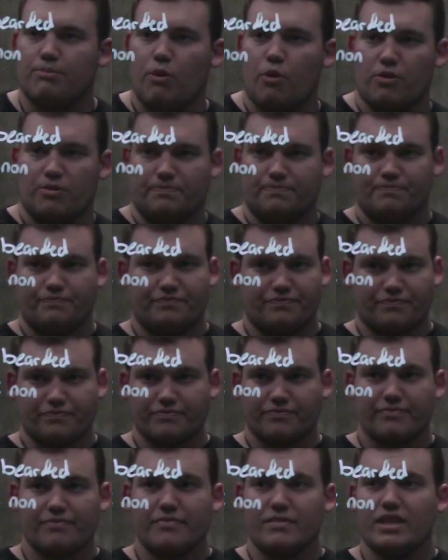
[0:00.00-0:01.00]
important.
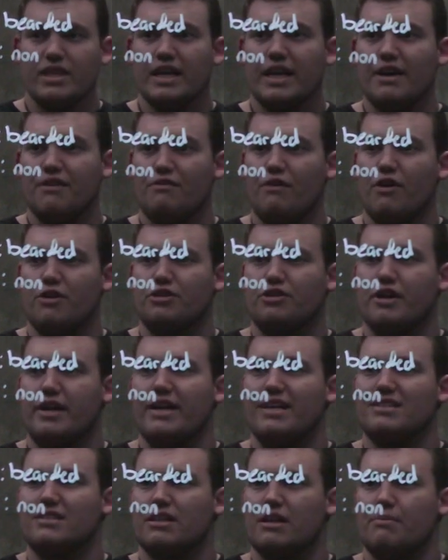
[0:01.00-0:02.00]
If our
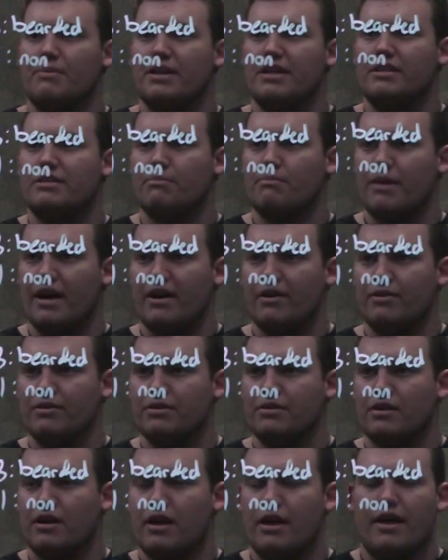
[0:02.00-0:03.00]
trait is limited to
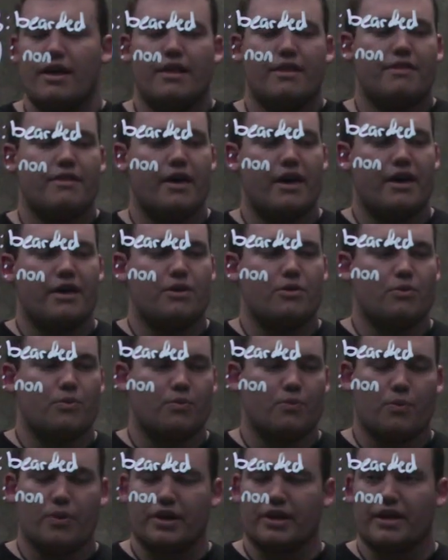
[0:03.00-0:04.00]
males,
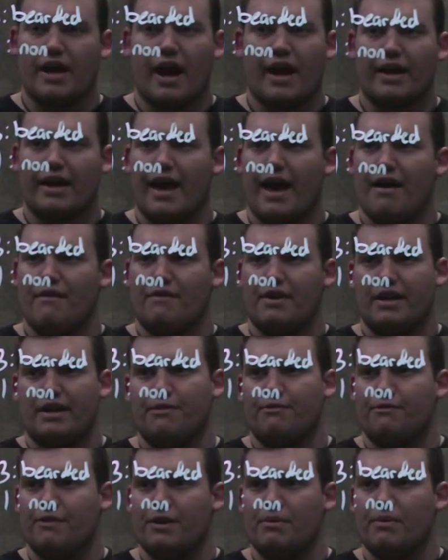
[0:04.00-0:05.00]
then we're not going to have
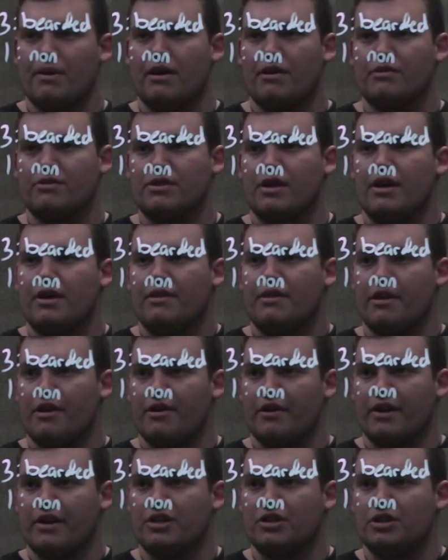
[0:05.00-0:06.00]
any females that
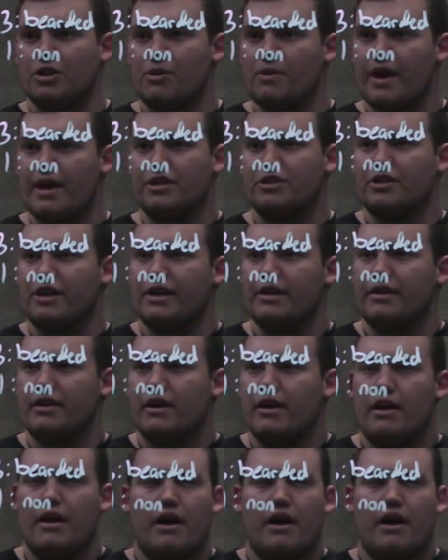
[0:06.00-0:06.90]
are going to show that trait.